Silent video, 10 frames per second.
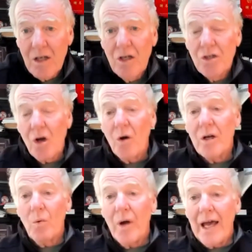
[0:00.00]
So in a
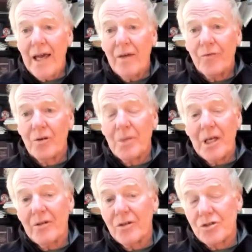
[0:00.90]
way, for
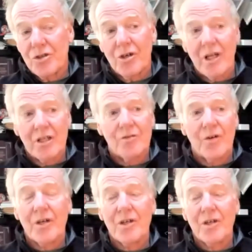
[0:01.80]
me, this journey is
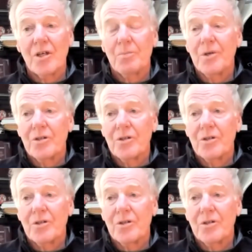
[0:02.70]
very simply to